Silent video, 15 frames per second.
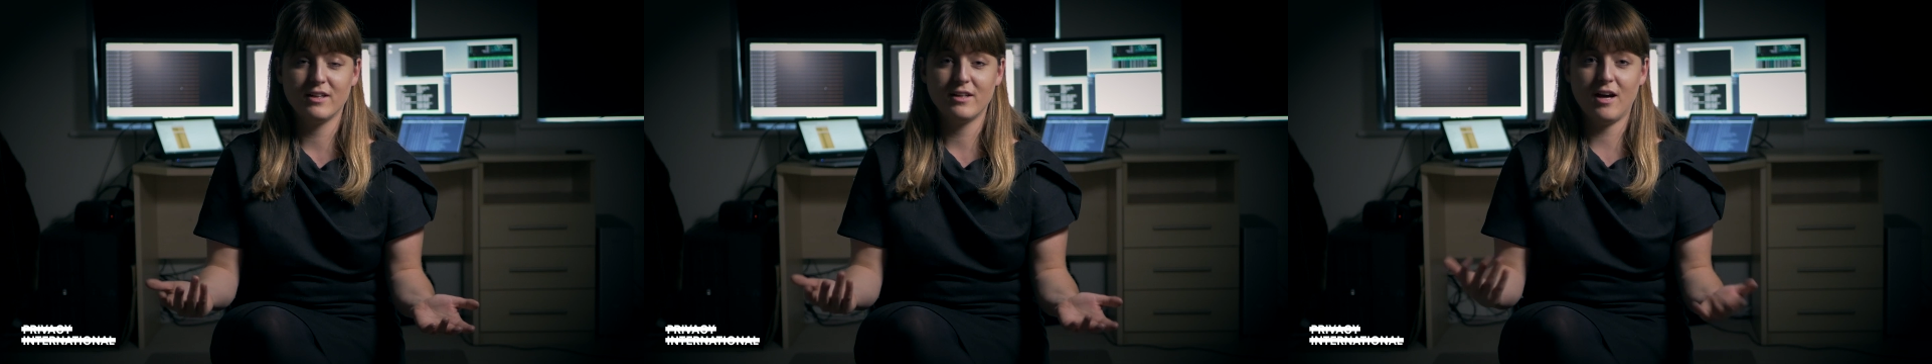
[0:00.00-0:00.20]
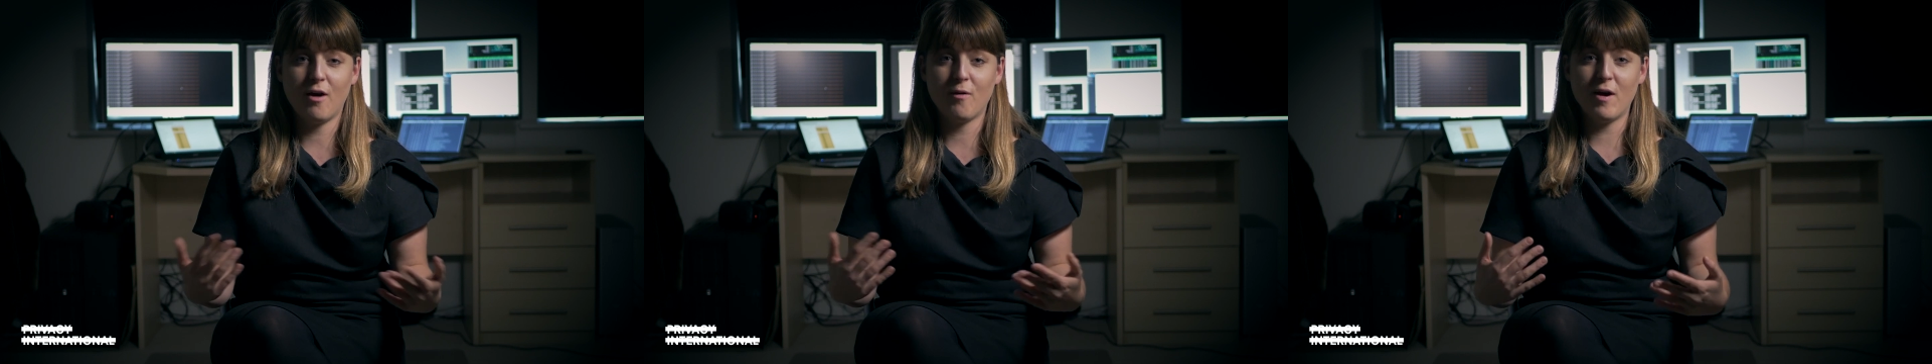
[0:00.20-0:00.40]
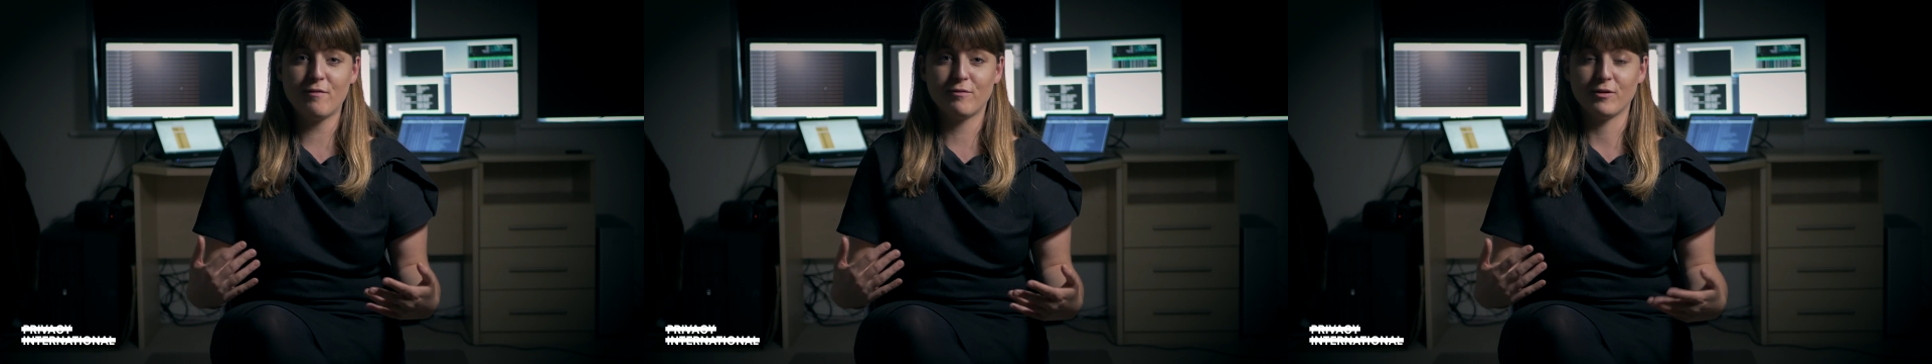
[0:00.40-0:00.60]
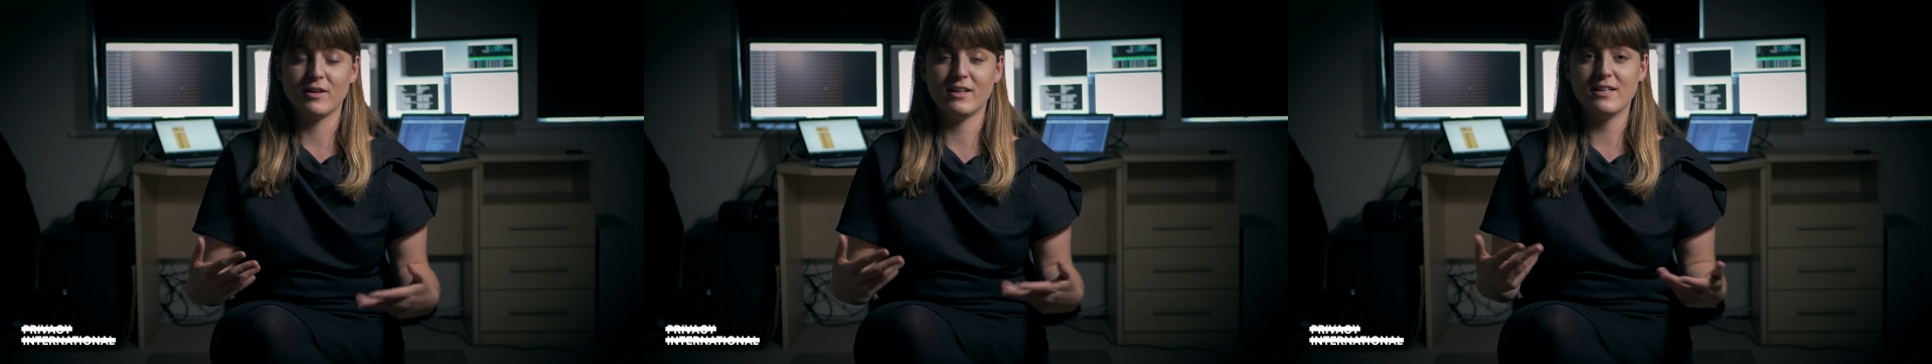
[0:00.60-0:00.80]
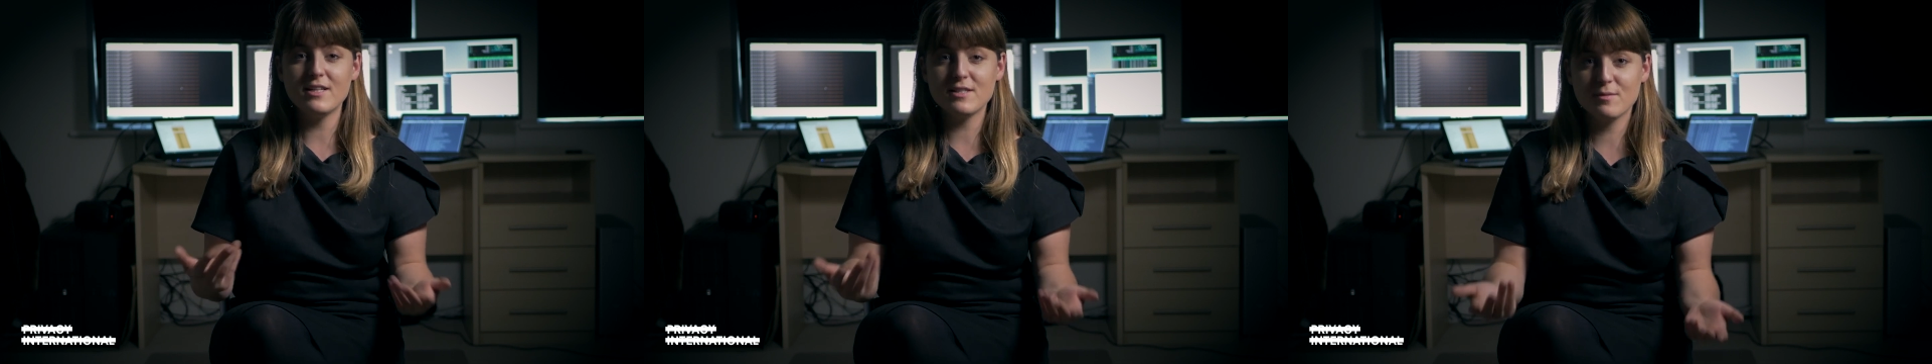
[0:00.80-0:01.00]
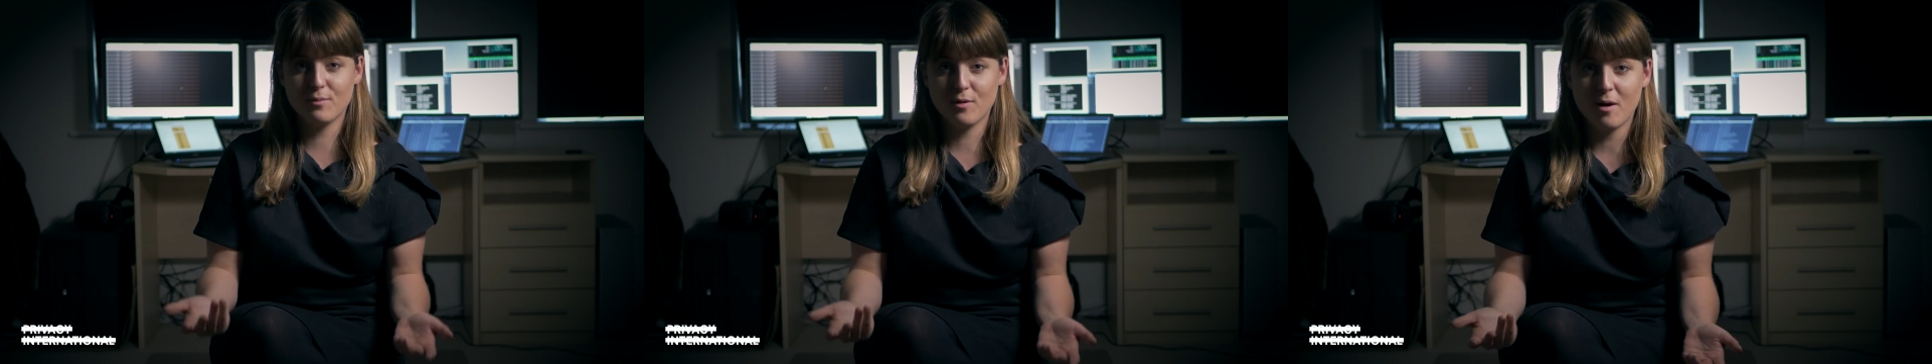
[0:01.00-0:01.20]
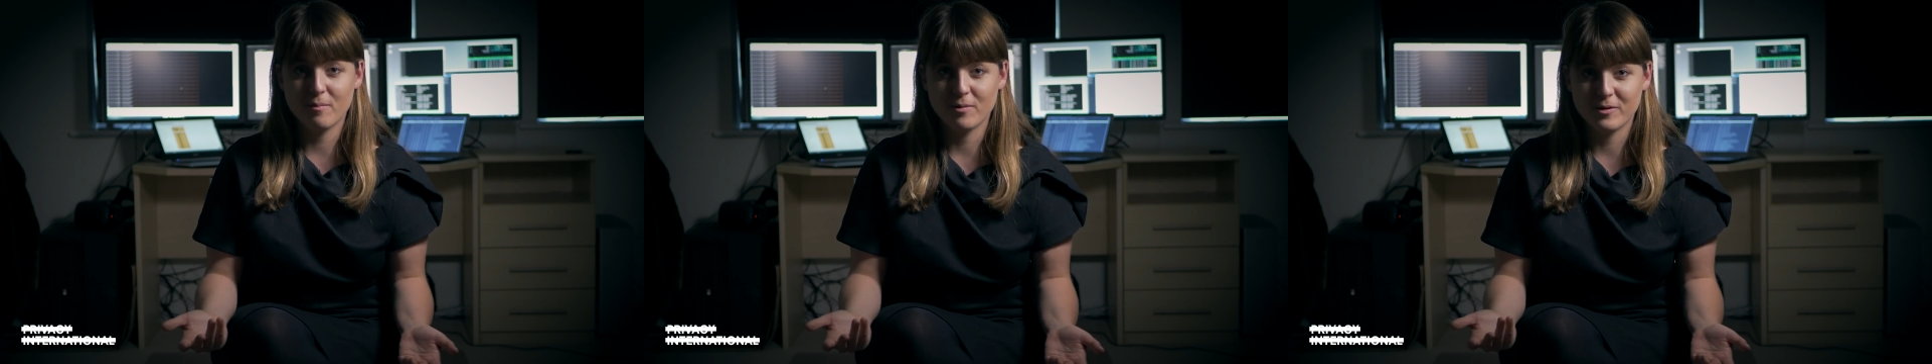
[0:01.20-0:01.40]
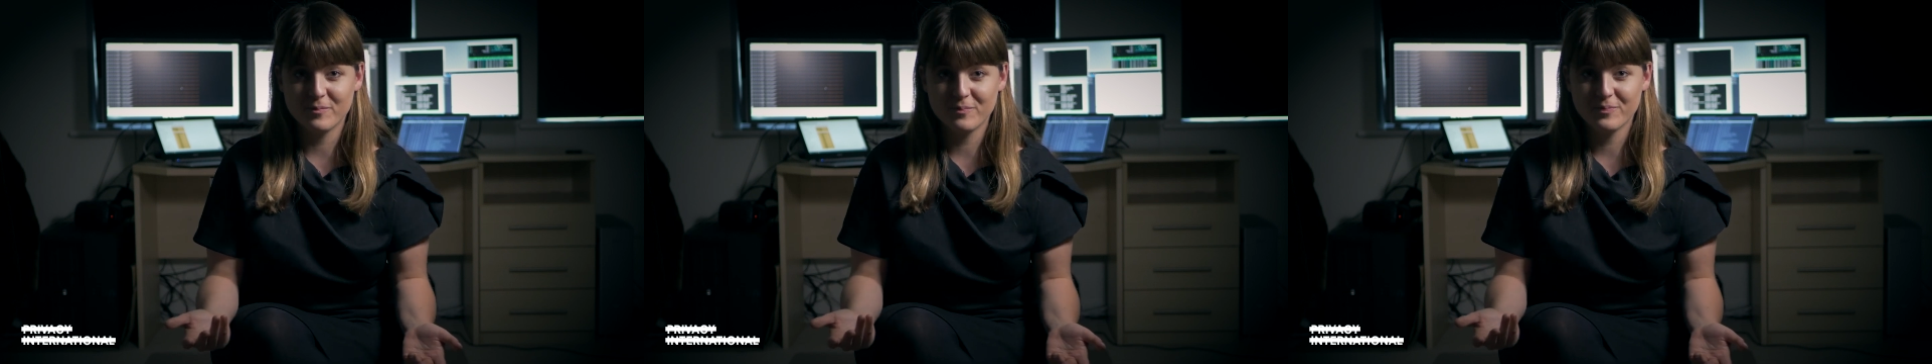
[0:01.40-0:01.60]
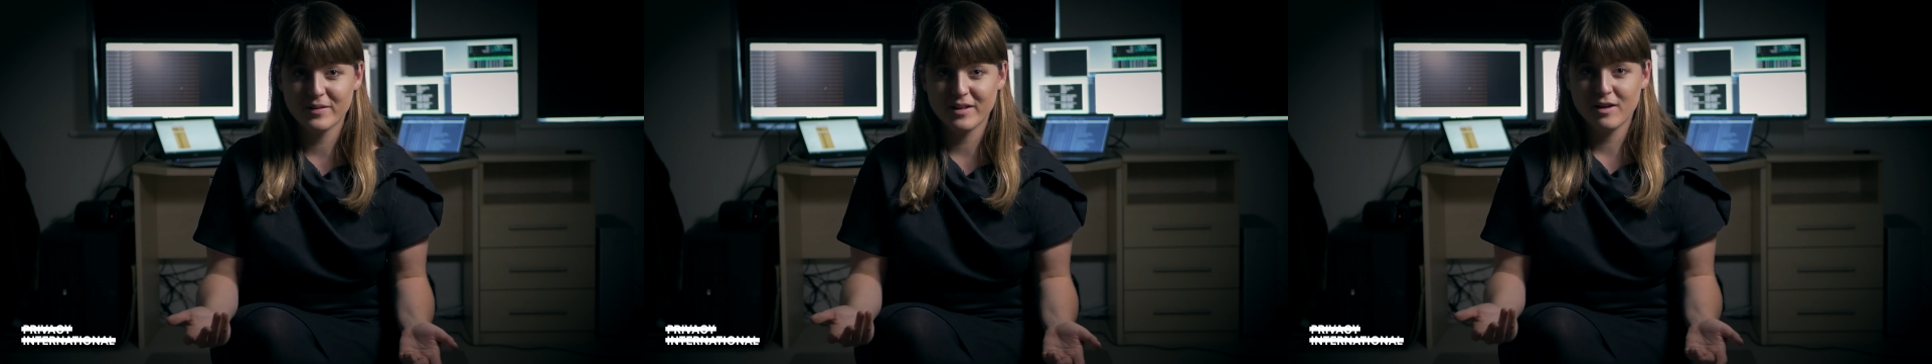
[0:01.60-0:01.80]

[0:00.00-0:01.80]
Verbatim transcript: However, it is a problem